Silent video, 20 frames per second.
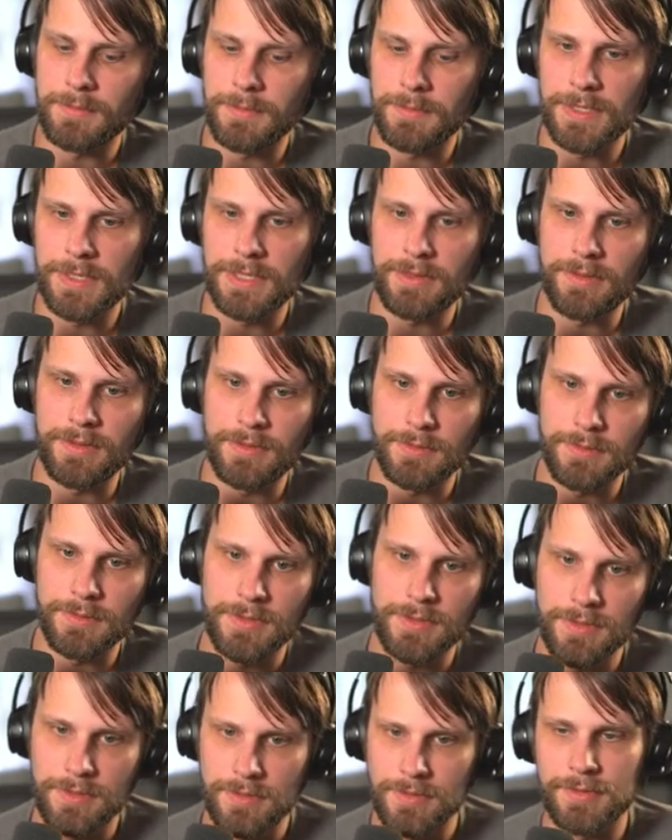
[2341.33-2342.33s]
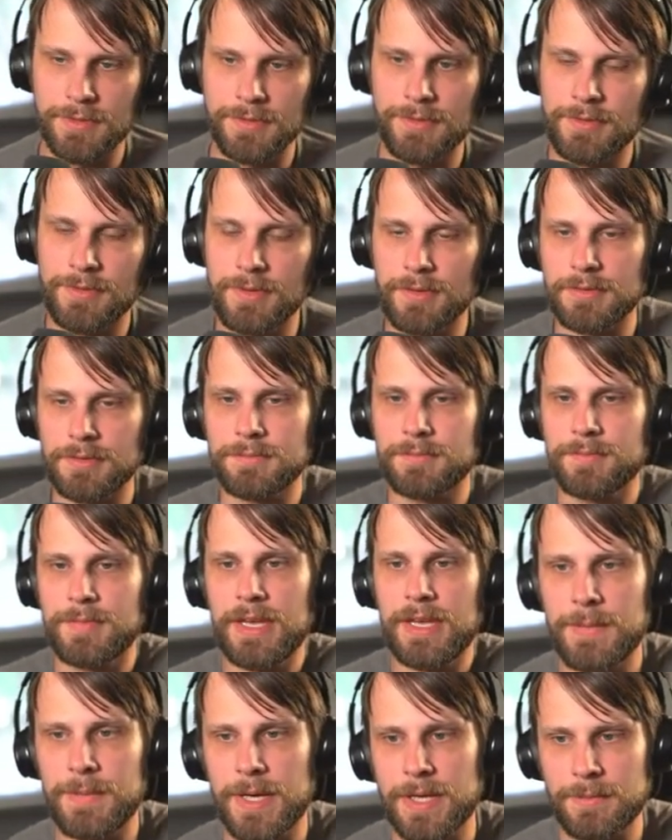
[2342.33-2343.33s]
I think, regardless, so
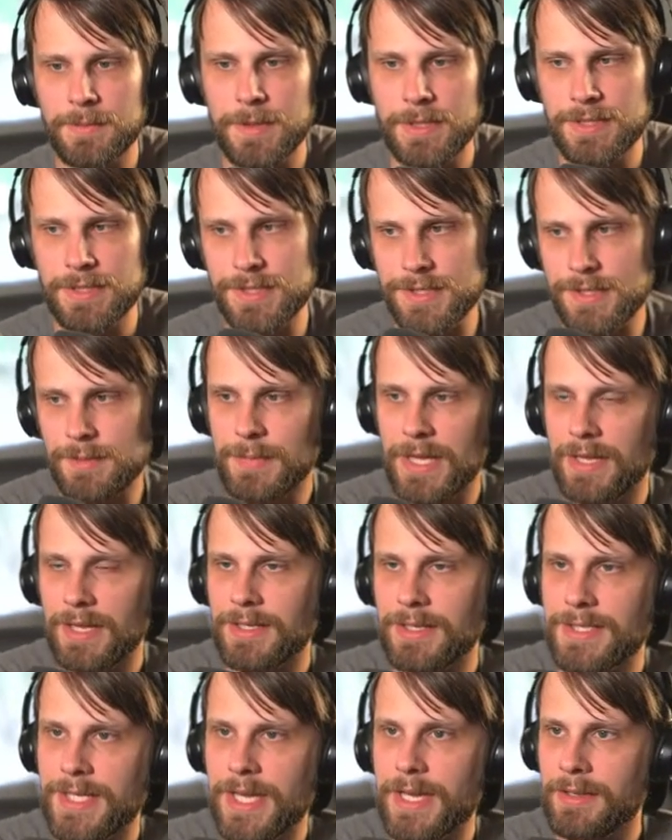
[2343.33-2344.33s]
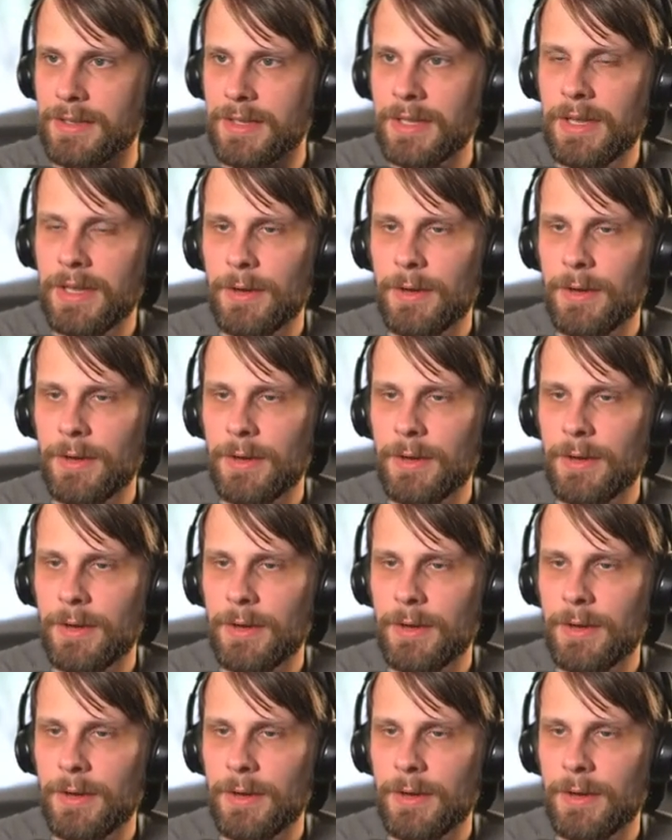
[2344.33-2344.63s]
that might have been just a bad attack.